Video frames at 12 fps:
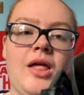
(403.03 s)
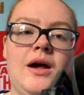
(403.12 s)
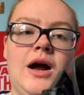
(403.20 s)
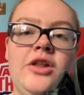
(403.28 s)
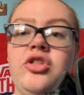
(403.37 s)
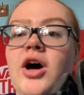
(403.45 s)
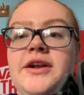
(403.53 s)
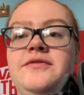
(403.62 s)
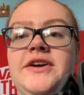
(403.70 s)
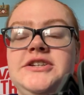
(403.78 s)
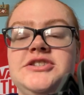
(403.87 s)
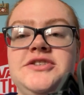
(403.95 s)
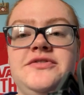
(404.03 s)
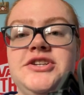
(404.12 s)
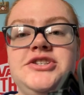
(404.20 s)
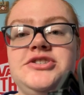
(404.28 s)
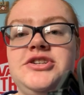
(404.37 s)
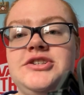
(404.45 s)
a lot of Vector's
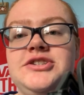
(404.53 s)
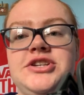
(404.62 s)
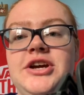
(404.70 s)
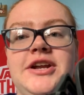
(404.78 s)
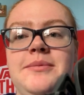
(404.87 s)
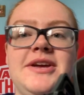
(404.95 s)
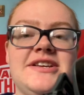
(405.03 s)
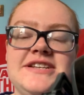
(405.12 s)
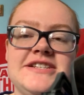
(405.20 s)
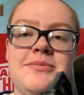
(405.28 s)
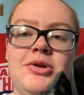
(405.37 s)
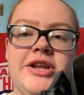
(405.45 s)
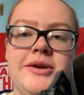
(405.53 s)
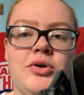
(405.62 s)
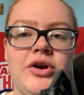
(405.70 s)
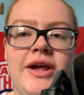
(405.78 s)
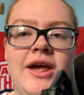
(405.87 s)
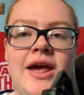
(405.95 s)
features are just not going to be accessible anymore.